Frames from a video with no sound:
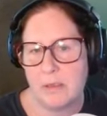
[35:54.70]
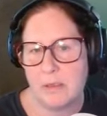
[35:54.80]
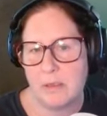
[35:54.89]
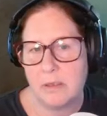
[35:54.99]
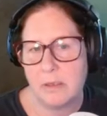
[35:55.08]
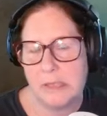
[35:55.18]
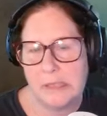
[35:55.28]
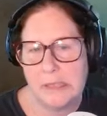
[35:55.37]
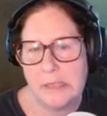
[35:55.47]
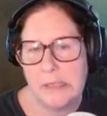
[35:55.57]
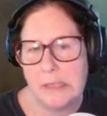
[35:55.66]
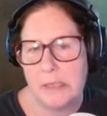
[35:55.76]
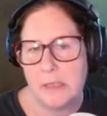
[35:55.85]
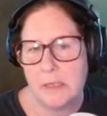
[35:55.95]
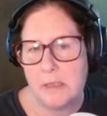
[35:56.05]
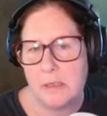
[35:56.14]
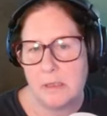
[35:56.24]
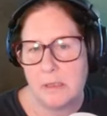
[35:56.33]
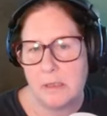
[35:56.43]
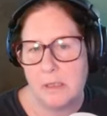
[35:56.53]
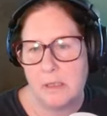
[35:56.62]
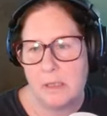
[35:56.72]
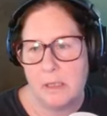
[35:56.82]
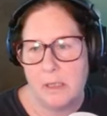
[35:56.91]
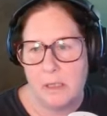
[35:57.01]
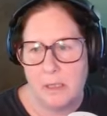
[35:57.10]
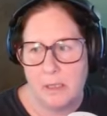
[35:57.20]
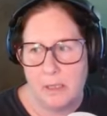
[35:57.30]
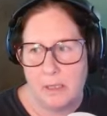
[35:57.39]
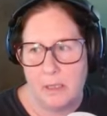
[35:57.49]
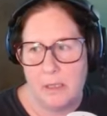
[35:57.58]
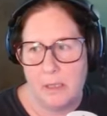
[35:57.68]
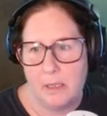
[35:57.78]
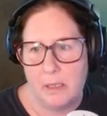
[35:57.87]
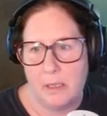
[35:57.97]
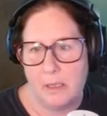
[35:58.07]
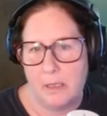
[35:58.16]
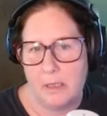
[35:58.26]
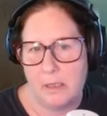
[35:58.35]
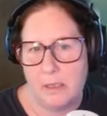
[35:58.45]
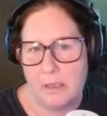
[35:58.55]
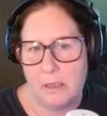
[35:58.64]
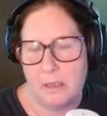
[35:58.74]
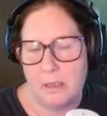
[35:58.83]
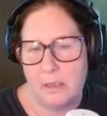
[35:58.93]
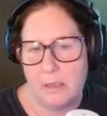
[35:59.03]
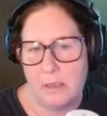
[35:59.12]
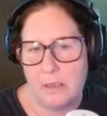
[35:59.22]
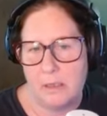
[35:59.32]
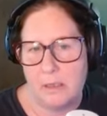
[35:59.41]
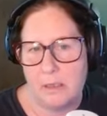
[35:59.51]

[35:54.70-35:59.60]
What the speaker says: Nobody speaks.